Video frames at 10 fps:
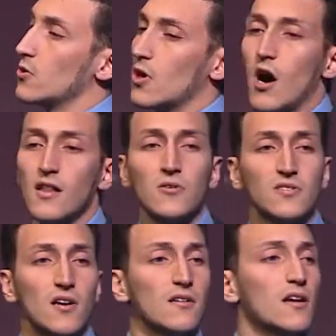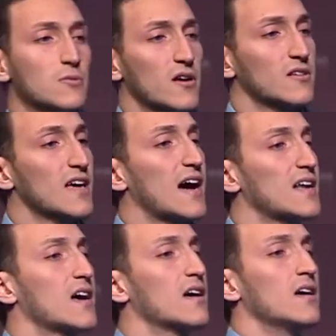who call out to Allah subhanahu wa
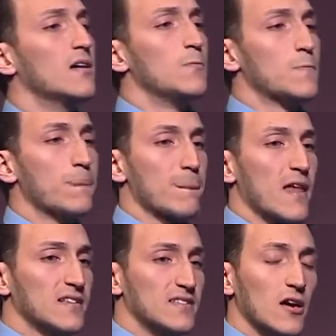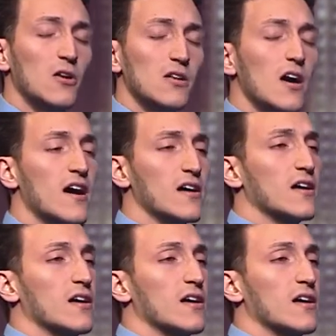ta'ala and say, oh Allah,